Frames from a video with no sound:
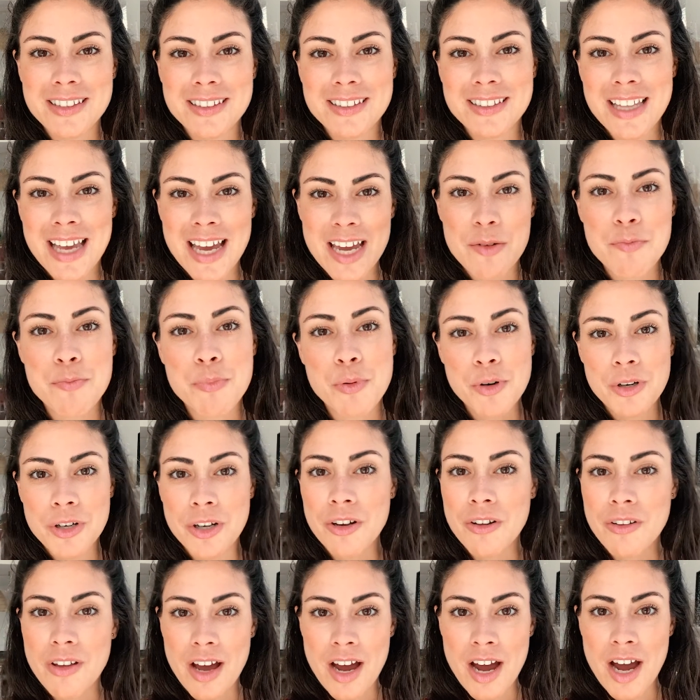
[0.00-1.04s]
let
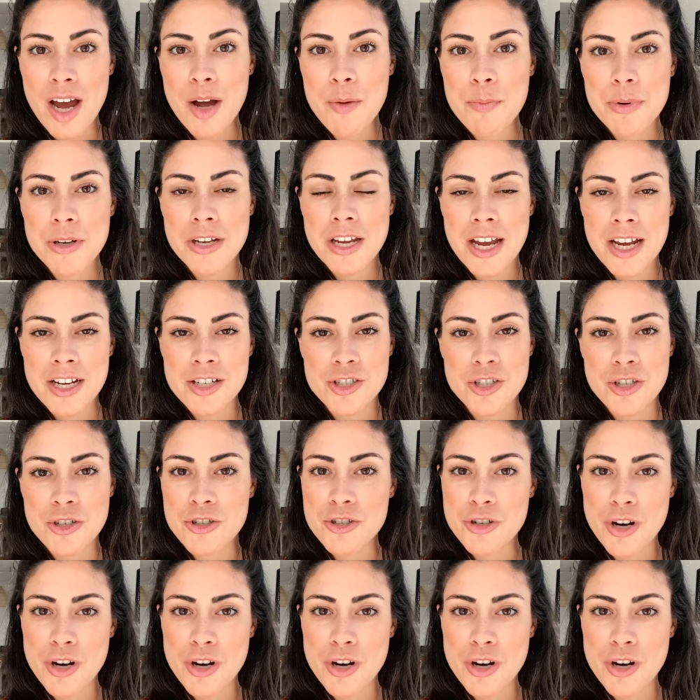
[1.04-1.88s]
boil up as you